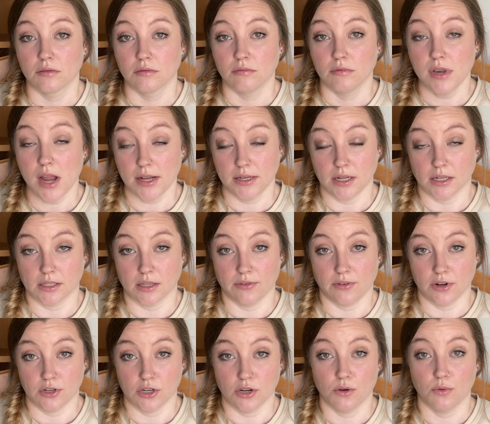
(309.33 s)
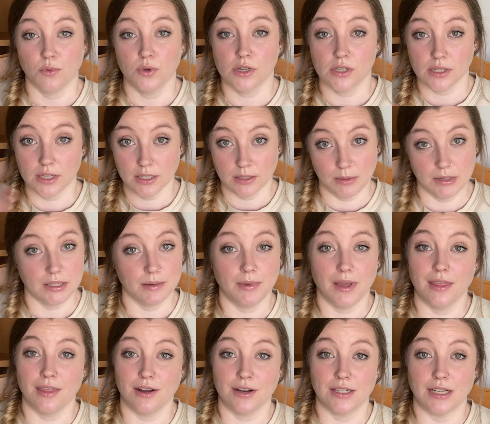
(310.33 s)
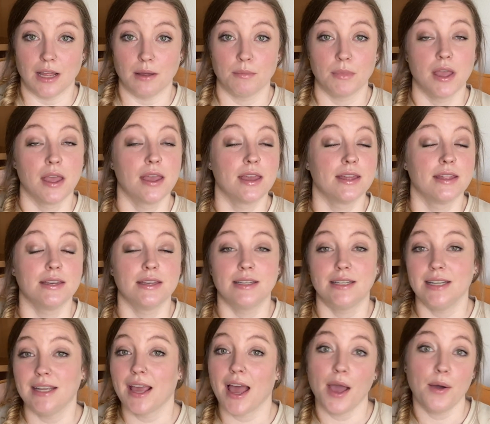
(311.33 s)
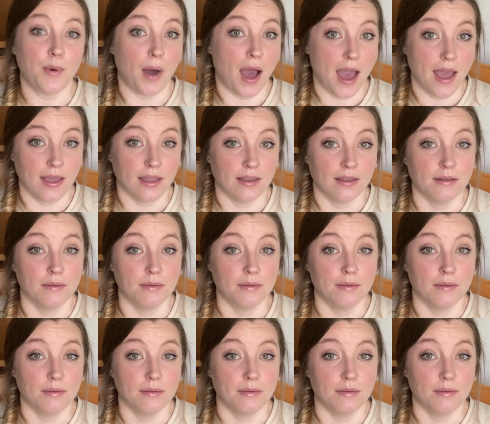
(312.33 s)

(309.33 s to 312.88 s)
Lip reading: non-toxic version, which leads me to my third tip: DIY.